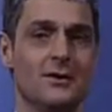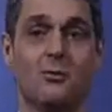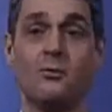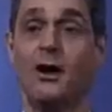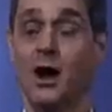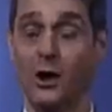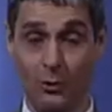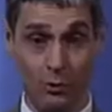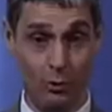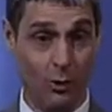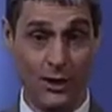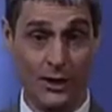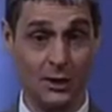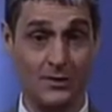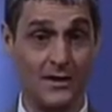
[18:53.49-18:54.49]
Well,
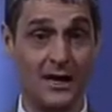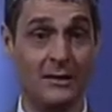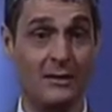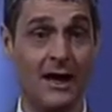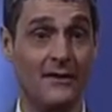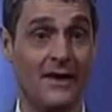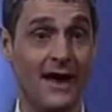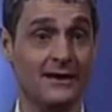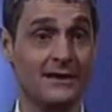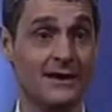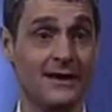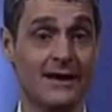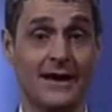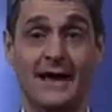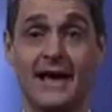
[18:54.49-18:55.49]
what do you think about that?
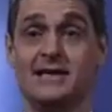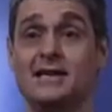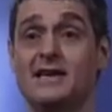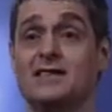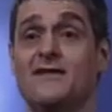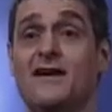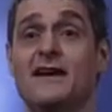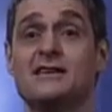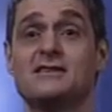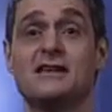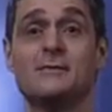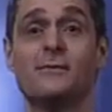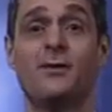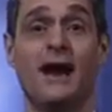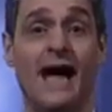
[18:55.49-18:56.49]
He said, it's very
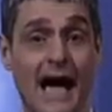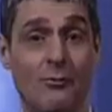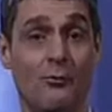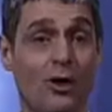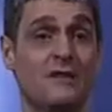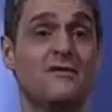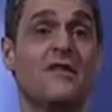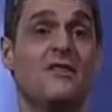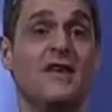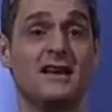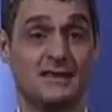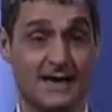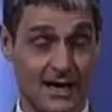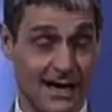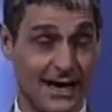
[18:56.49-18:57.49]
simple. I'm one of the
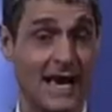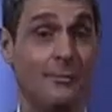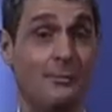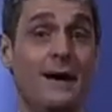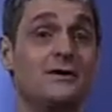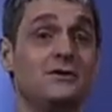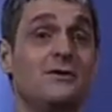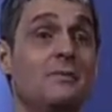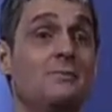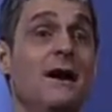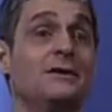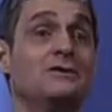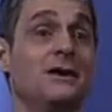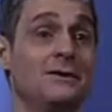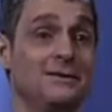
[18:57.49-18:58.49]
things that are going to get better and
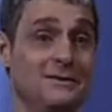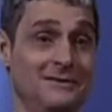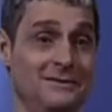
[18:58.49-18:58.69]
better.